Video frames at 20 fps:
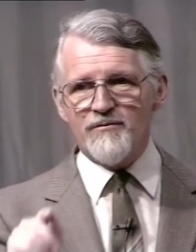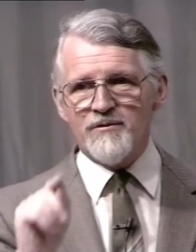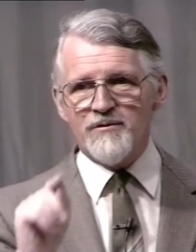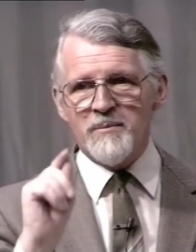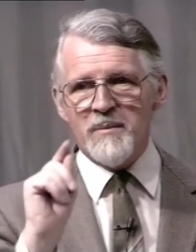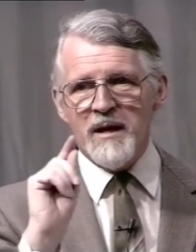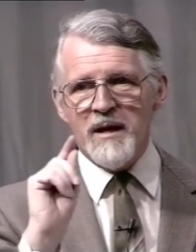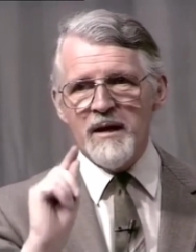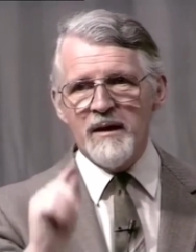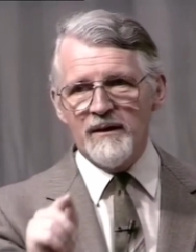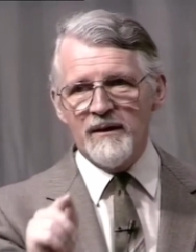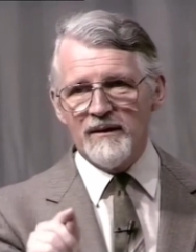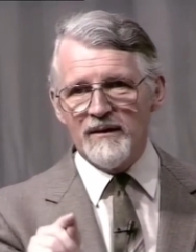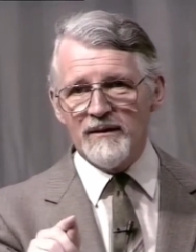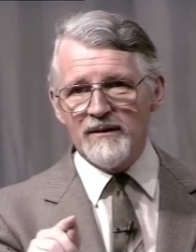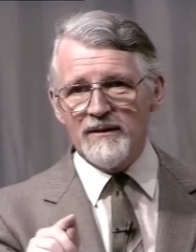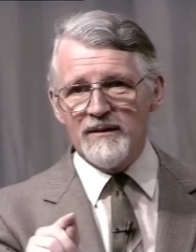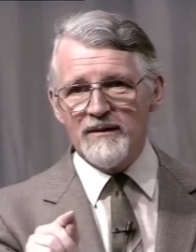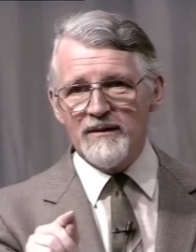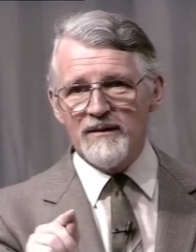from
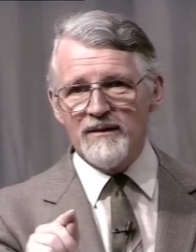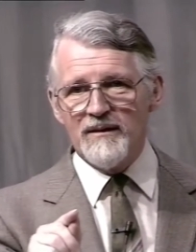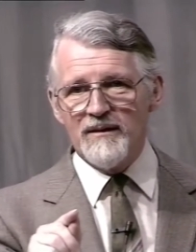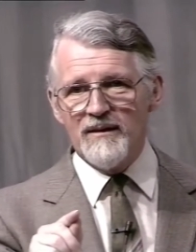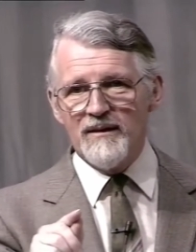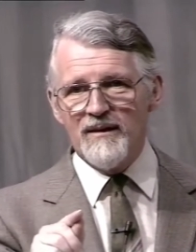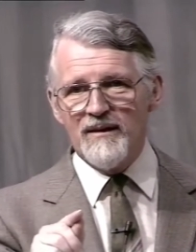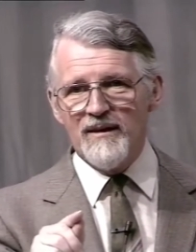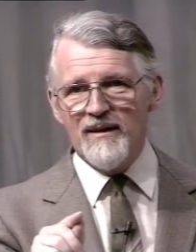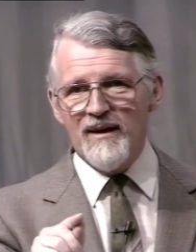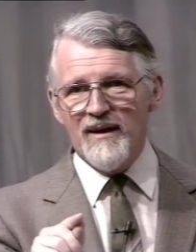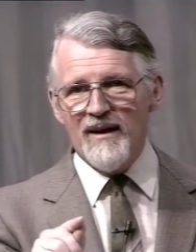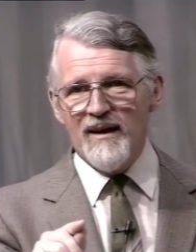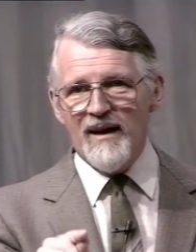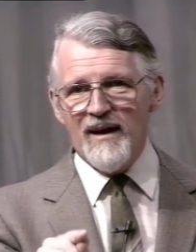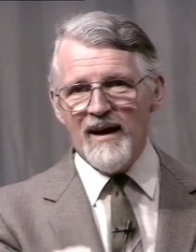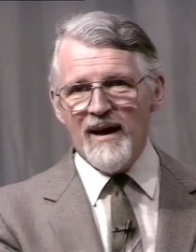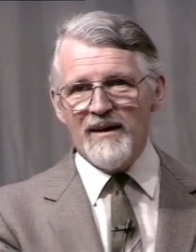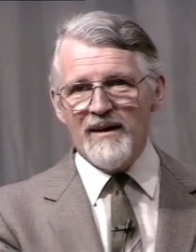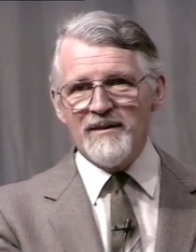hell
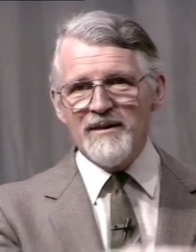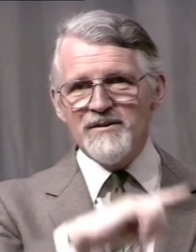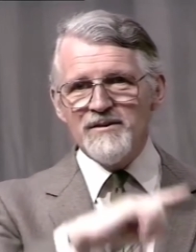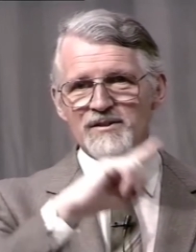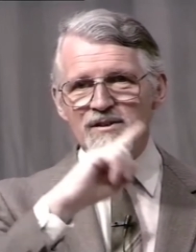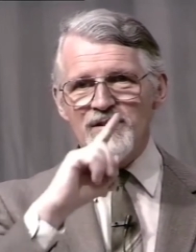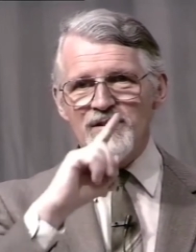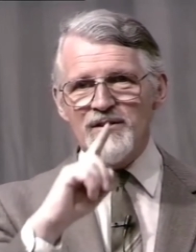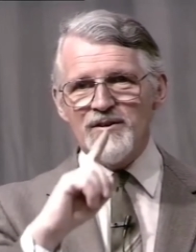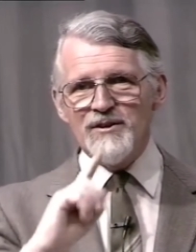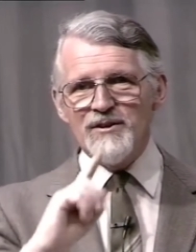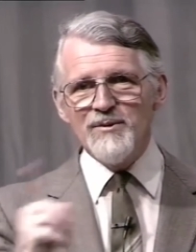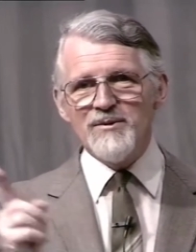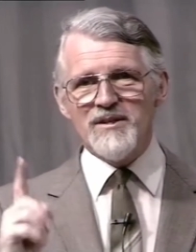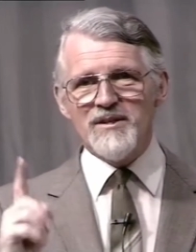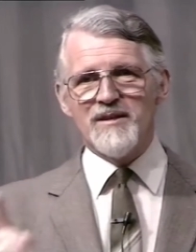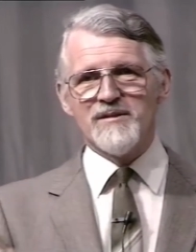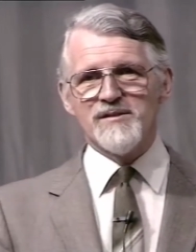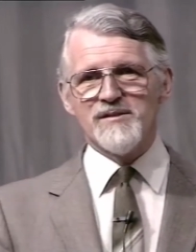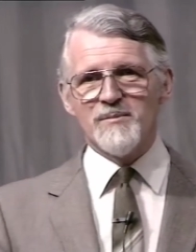and into the New
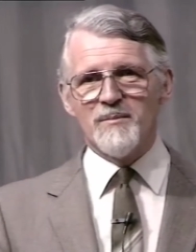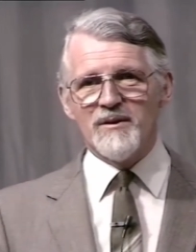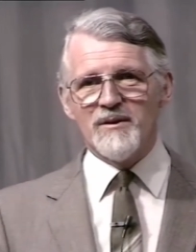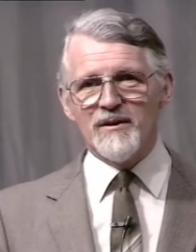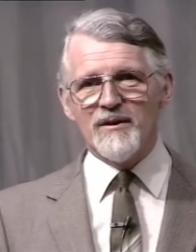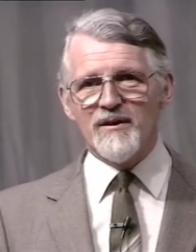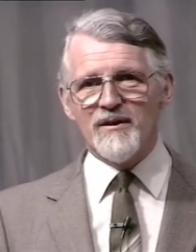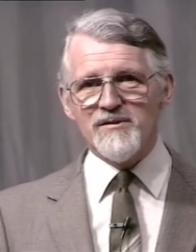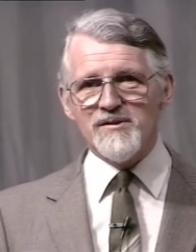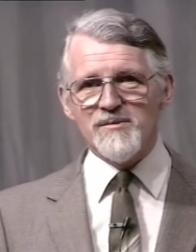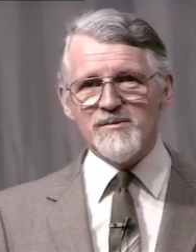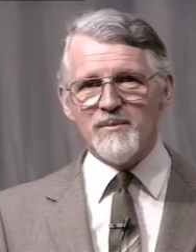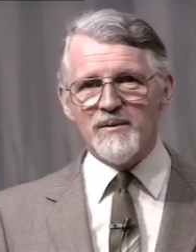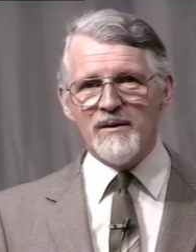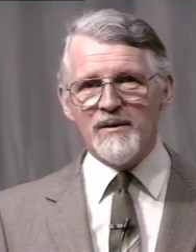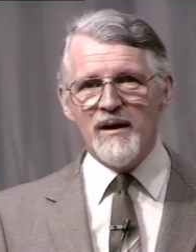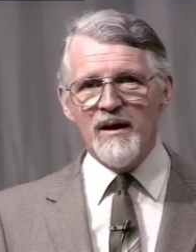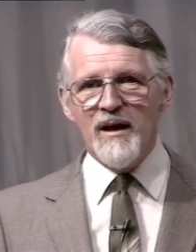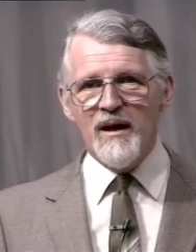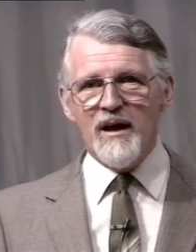Testament
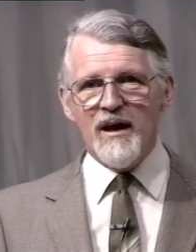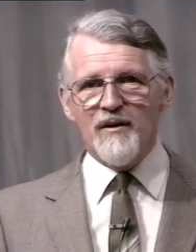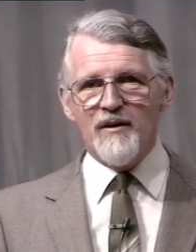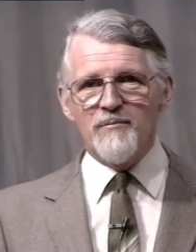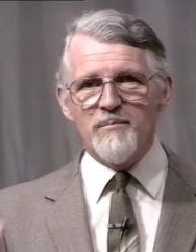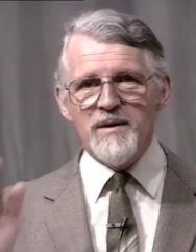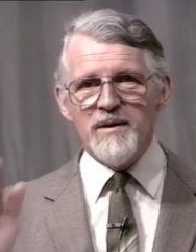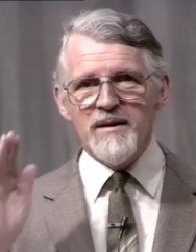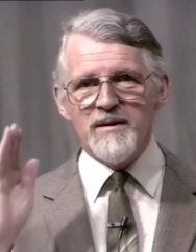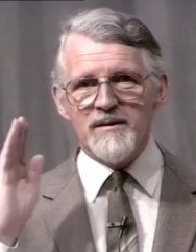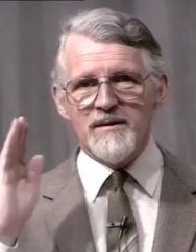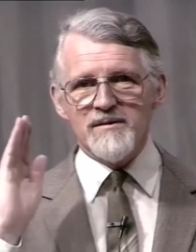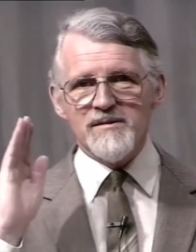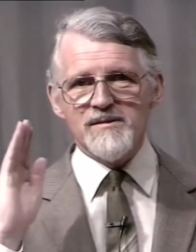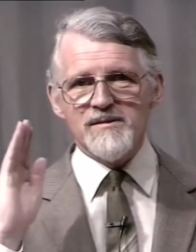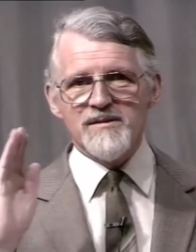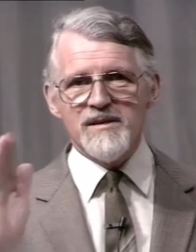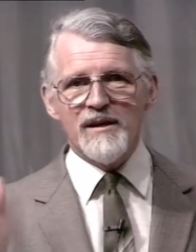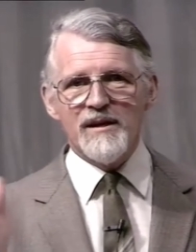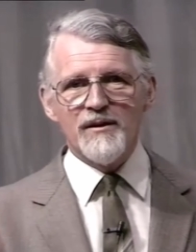gospel of being
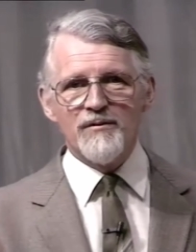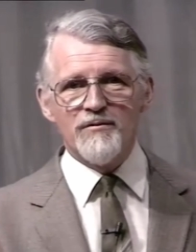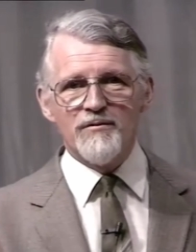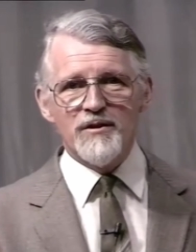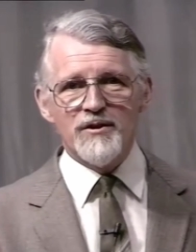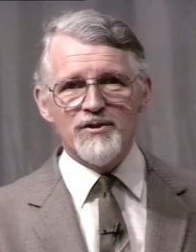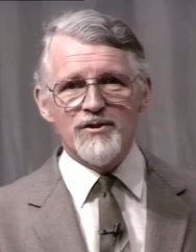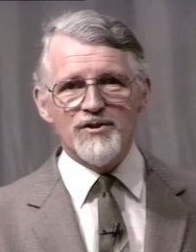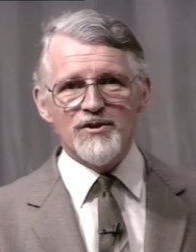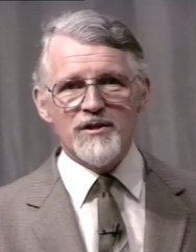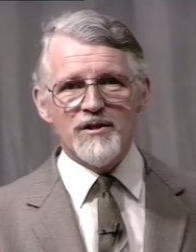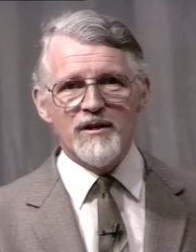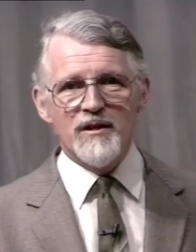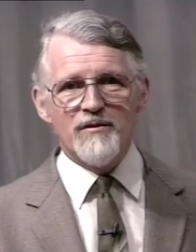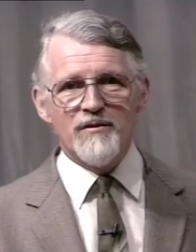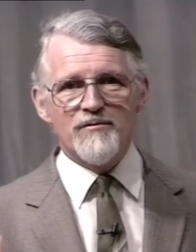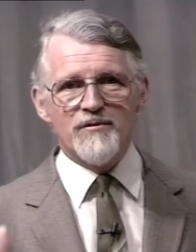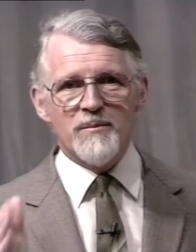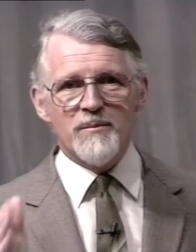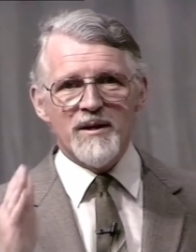salvaged
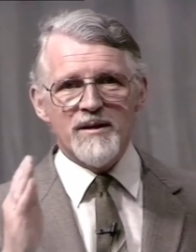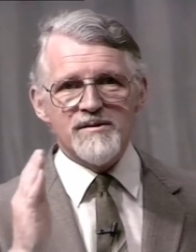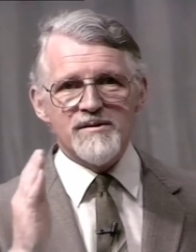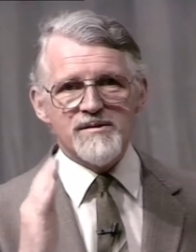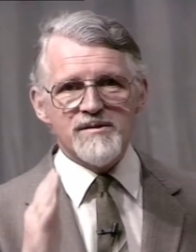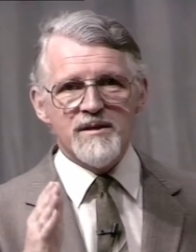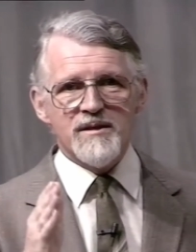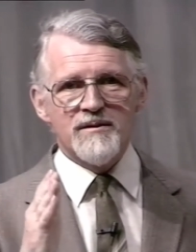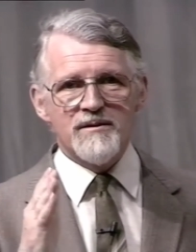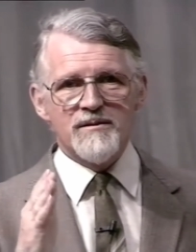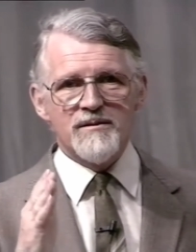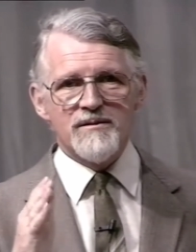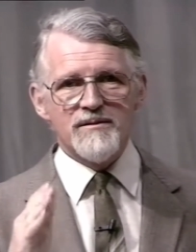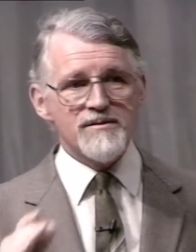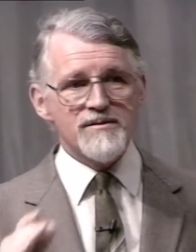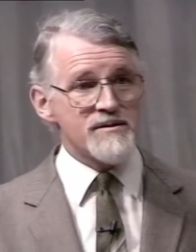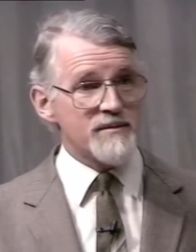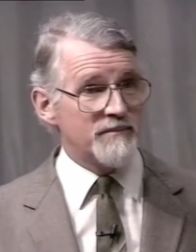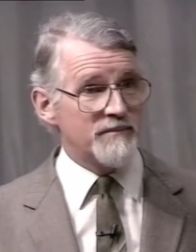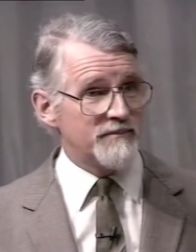from our
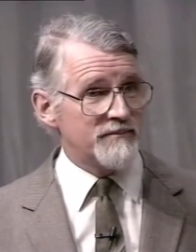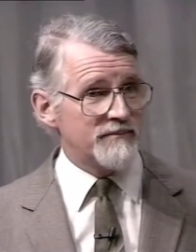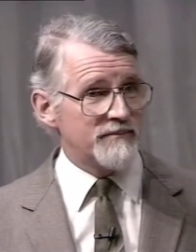sins.